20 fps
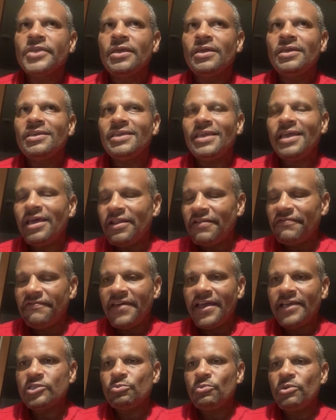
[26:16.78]
yeah, it
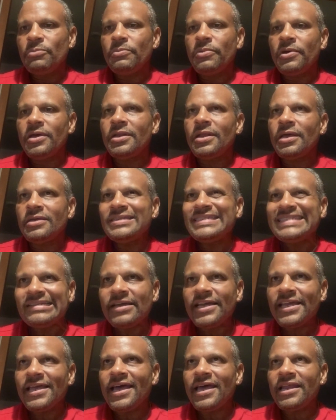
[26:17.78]
affects me, but
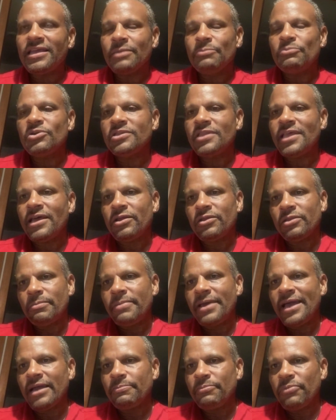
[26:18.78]
I kind of can put that on the
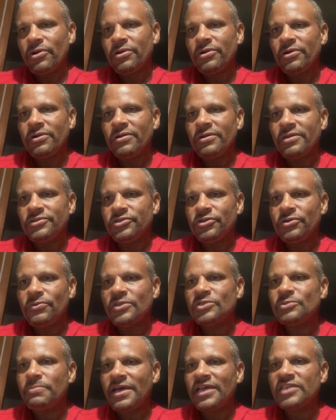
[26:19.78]
back burner and do
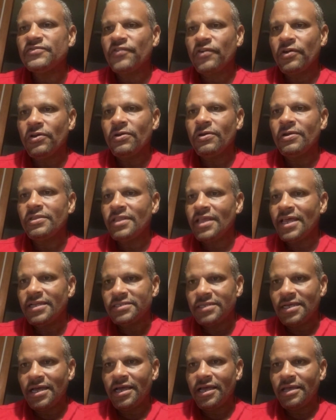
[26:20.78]
what's best for her at that
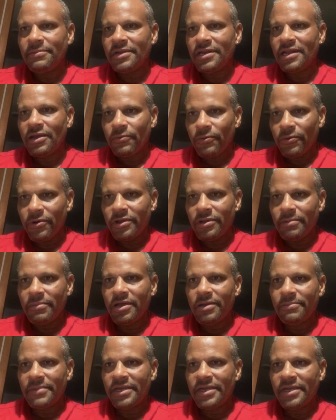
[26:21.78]
time and not worry
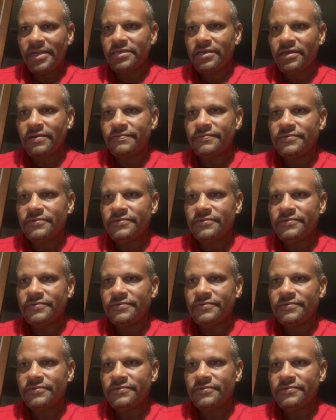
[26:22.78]
about myself.